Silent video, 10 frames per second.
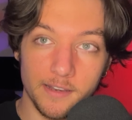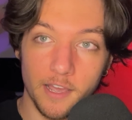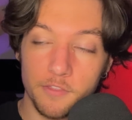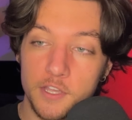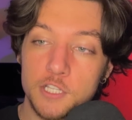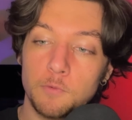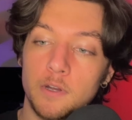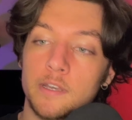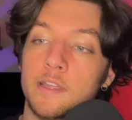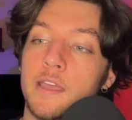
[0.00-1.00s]
Now, this
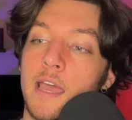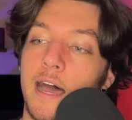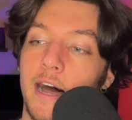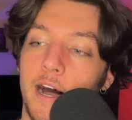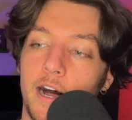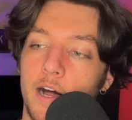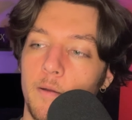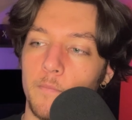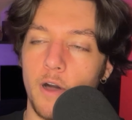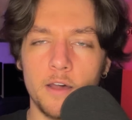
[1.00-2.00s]
one,
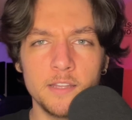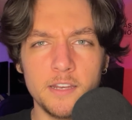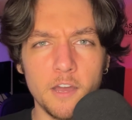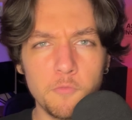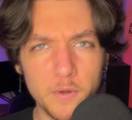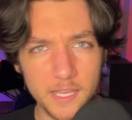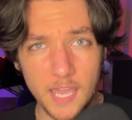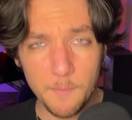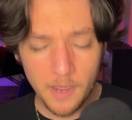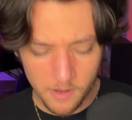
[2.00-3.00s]
oddly enough, when it
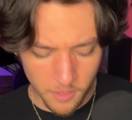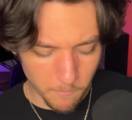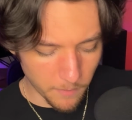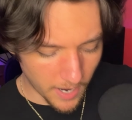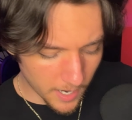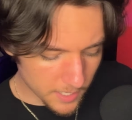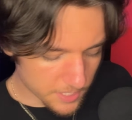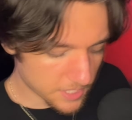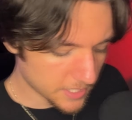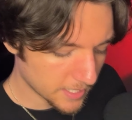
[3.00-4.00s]
came out of the
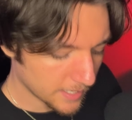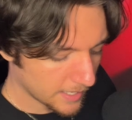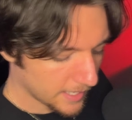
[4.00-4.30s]
box,